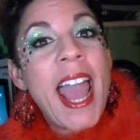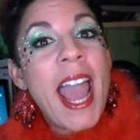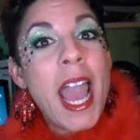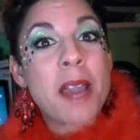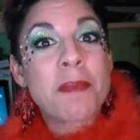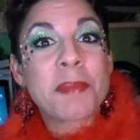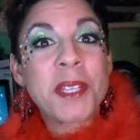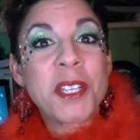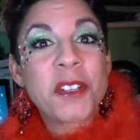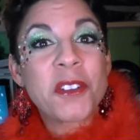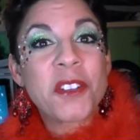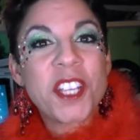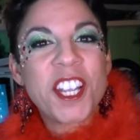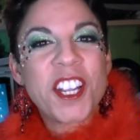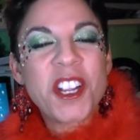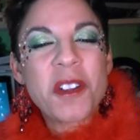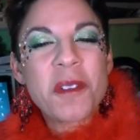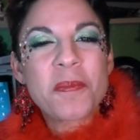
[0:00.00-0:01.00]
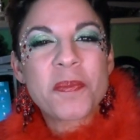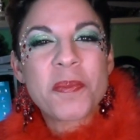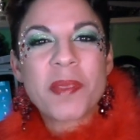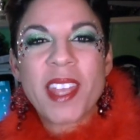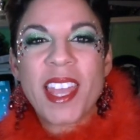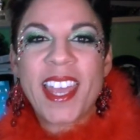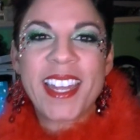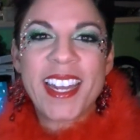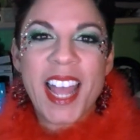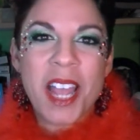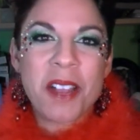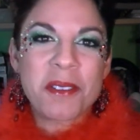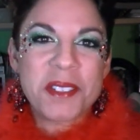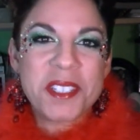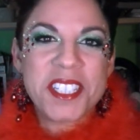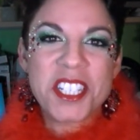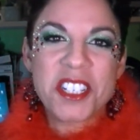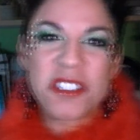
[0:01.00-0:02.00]
Happy New Year, and I
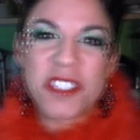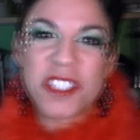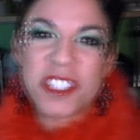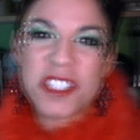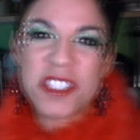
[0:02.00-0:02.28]
will see you real